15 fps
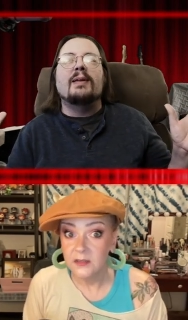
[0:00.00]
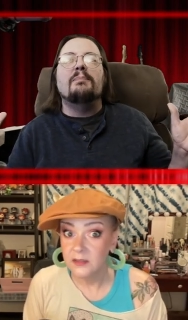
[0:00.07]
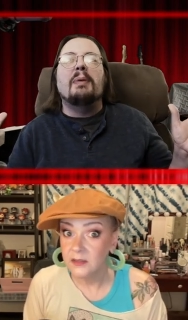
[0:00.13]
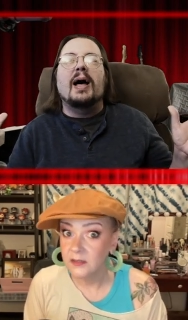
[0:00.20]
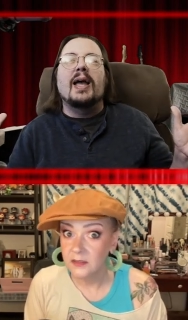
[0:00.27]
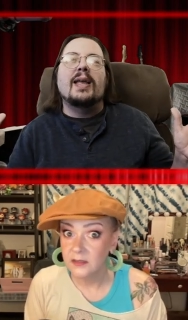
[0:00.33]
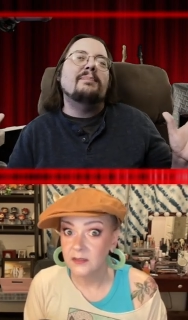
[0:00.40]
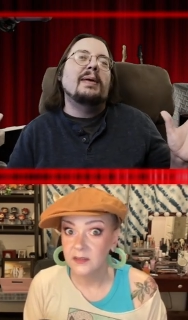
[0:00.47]

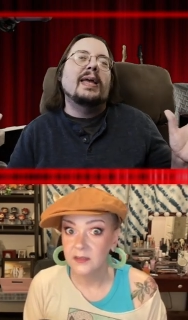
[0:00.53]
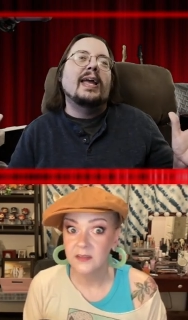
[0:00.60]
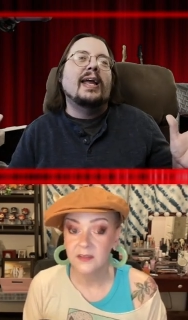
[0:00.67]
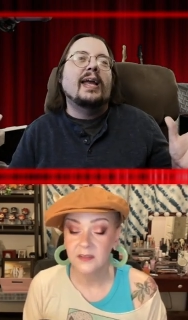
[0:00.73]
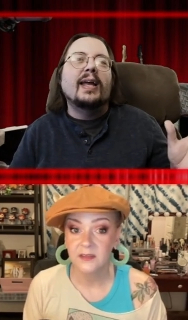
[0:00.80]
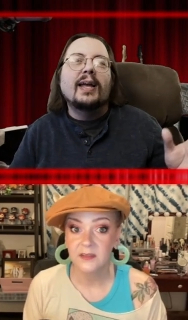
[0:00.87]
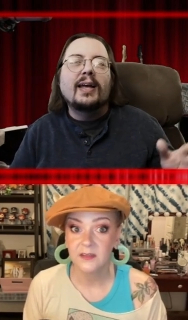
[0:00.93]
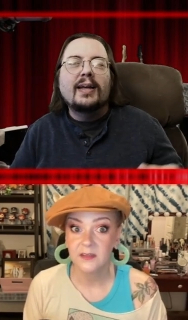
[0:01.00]
Speaker 1: By
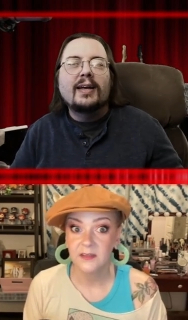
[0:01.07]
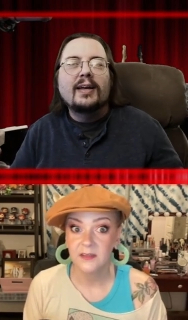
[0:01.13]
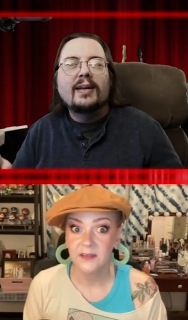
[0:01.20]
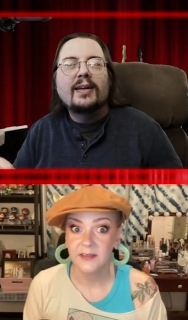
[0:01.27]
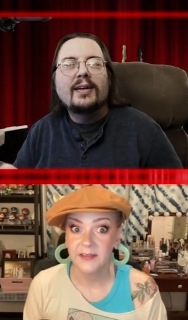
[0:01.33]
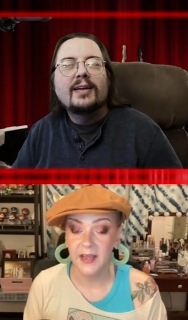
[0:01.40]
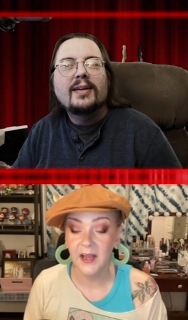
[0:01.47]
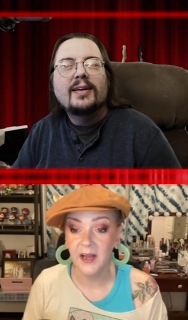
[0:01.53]
Me.
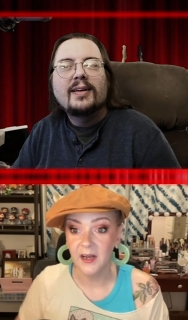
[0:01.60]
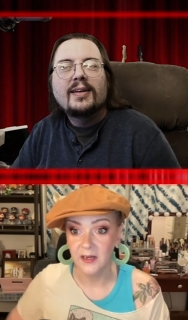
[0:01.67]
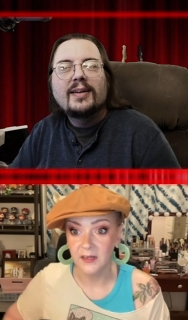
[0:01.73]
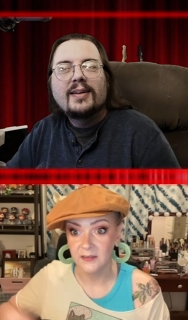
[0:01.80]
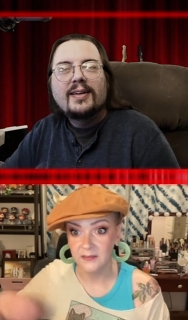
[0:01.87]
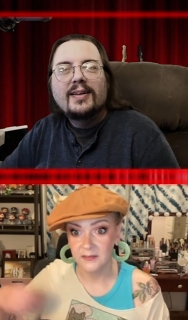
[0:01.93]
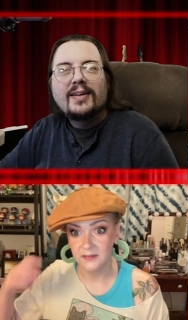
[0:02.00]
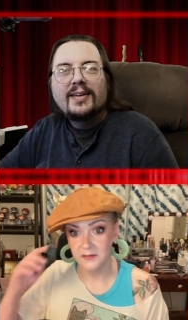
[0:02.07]

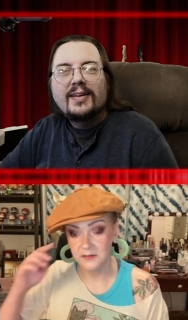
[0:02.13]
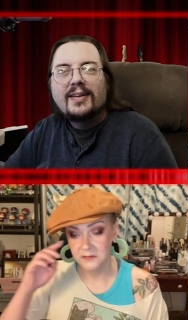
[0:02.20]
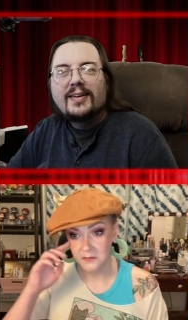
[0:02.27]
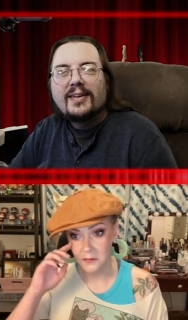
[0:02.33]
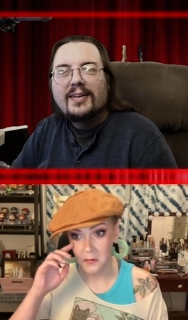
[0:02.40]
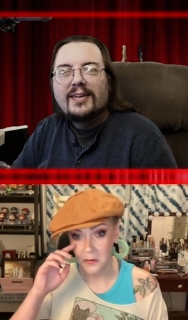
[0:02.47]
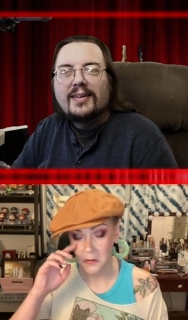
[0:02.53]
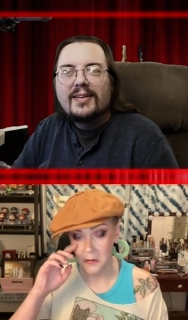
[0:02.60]
Yeah.
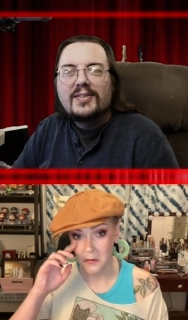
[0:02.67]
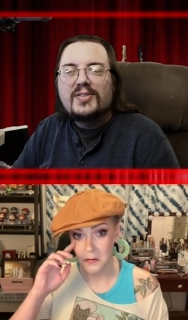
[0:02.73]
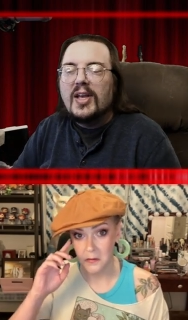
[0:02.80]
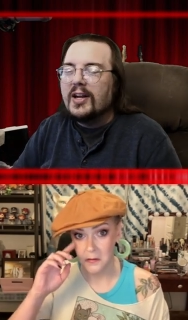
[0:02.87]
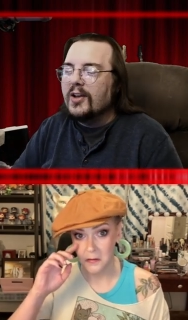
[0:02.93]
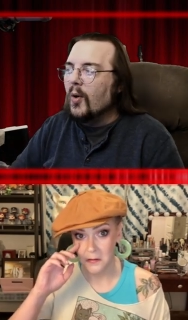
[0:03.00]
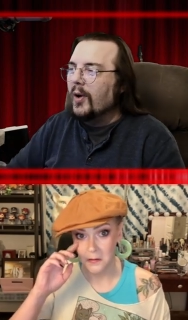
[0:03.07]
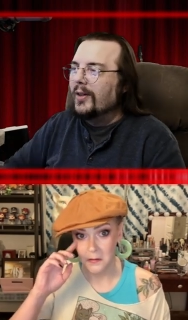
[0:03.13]
Instead of
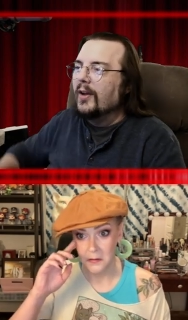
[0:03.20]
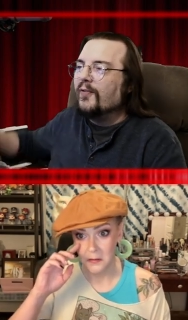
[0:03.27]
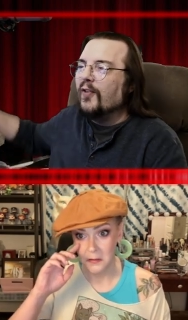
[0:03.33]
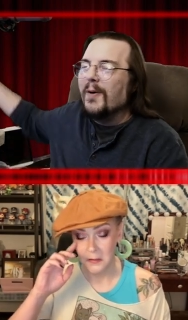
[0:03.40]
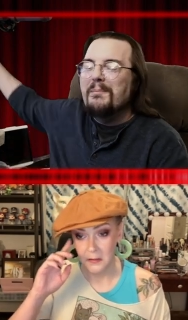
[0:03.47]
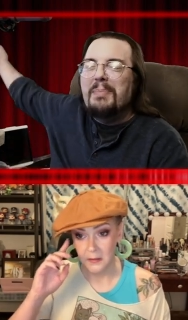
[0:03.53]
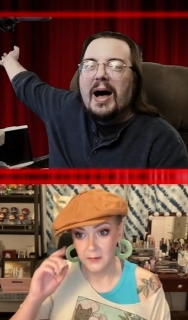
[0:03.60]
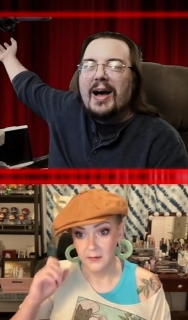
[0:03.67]
going look for a
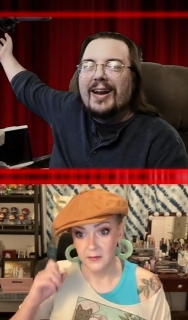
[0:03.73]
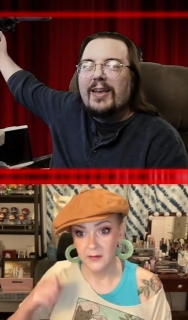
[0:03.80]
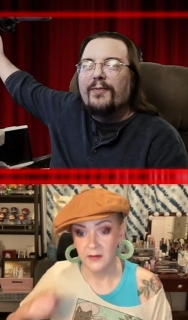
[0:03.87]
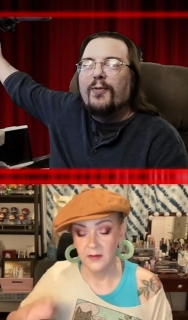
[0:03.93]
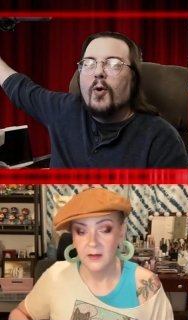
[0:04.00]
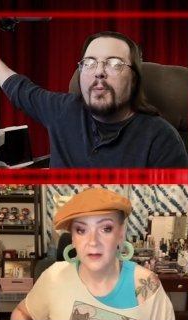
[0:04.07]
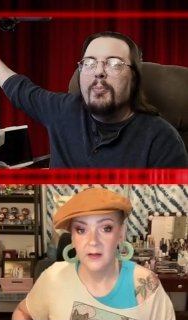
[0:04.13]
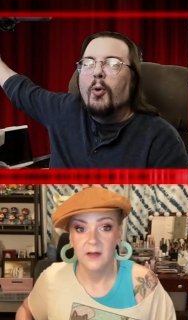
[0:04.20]
body,
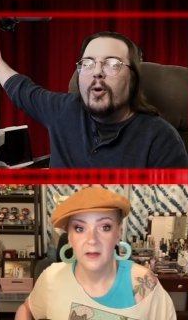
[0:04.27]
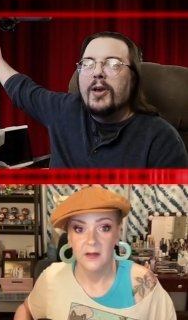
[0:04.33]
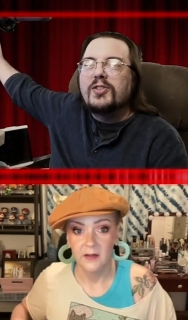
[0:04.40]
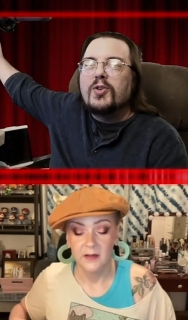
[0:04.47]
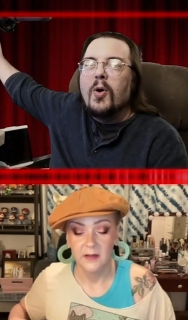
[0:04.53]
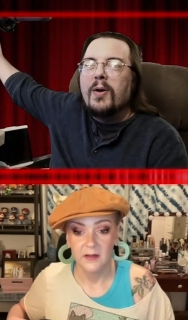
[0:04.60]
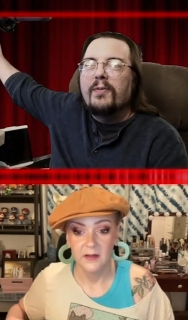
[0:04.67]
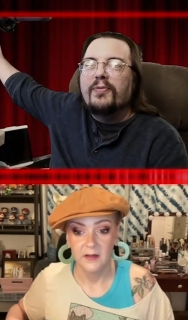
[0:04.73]
four boys
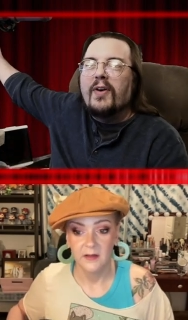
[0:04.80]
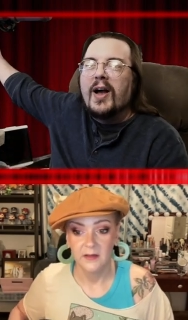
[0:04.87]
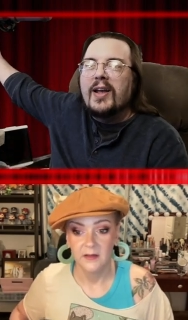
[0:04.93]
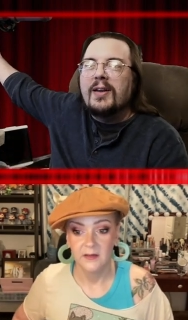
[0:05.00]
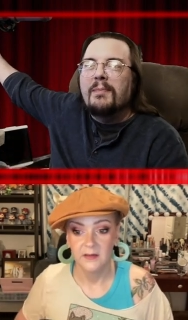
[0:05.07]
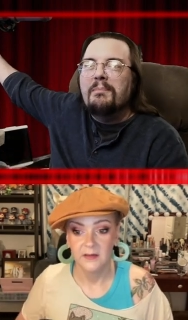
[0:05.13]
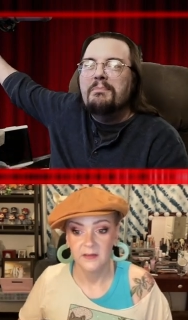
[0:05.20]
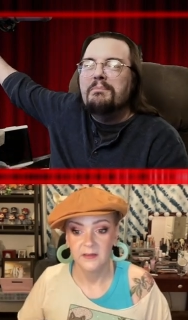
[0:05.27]
go and find a
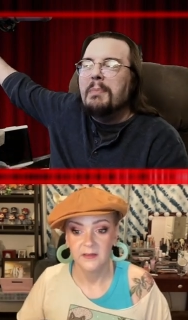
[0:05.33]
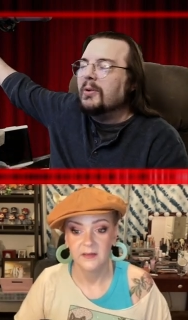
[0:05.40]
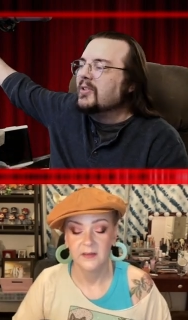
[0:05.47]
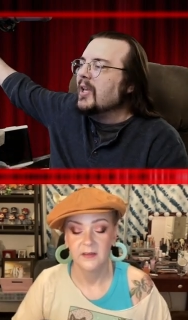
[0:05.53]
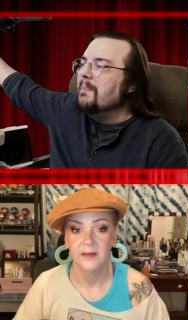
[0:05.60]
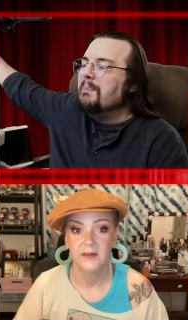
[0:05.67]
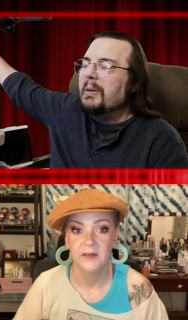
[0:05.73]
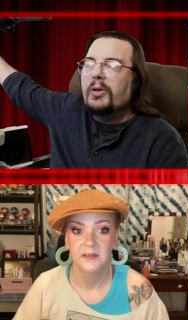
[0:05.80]

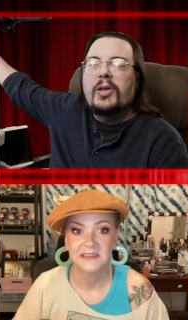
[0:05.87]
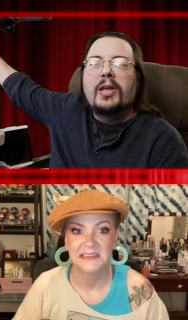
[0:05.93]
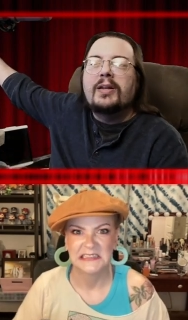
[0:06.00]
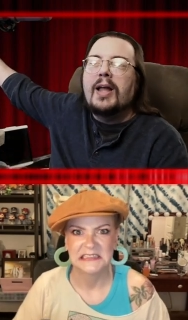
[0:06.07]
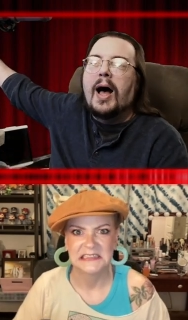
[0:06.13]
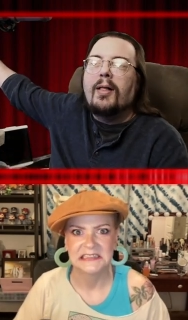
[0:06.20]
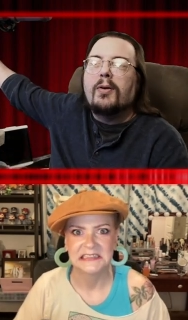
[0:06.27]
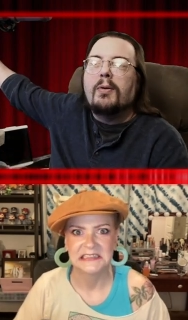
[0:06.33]
multi-billion
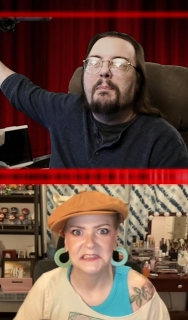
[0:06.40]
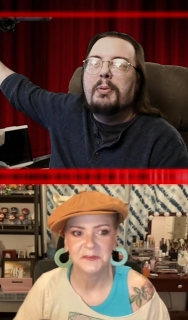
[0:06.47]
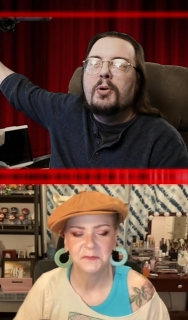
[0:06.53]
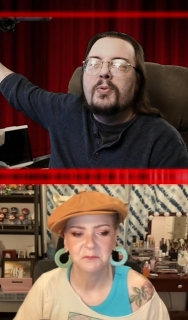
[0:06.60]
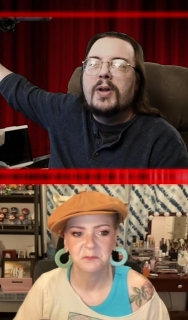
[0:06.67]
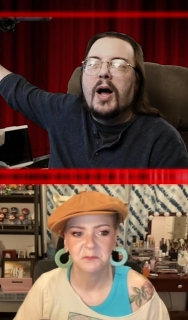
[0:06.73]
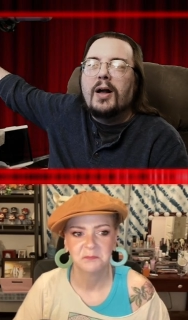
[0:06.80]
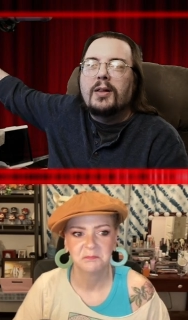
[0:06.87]
dollar
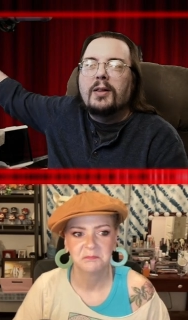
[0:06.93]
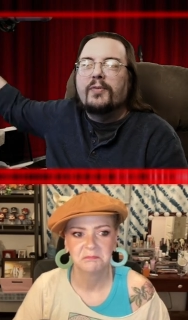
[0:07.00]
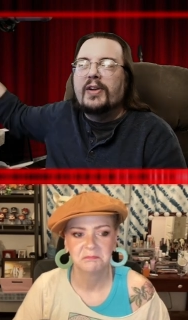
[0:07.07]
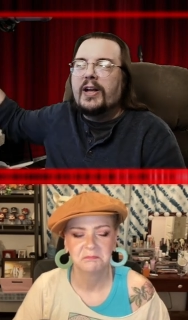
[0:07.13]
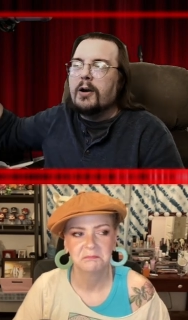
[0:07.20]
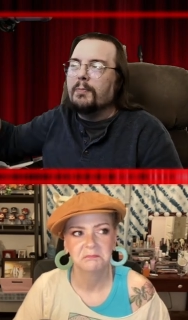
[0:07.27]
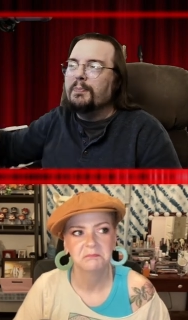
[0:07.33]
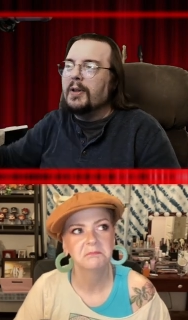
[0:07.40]
boondoggle of an
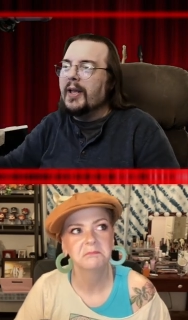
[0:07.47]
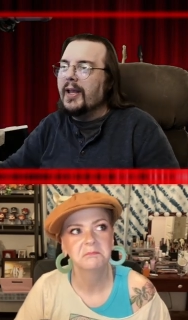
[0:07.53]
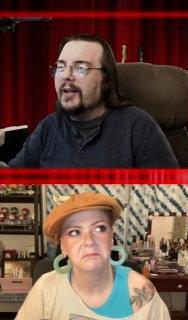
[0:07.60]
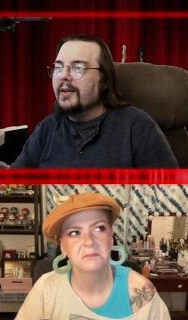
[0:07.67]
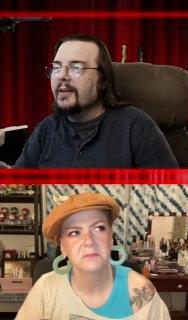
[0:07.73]
airplane.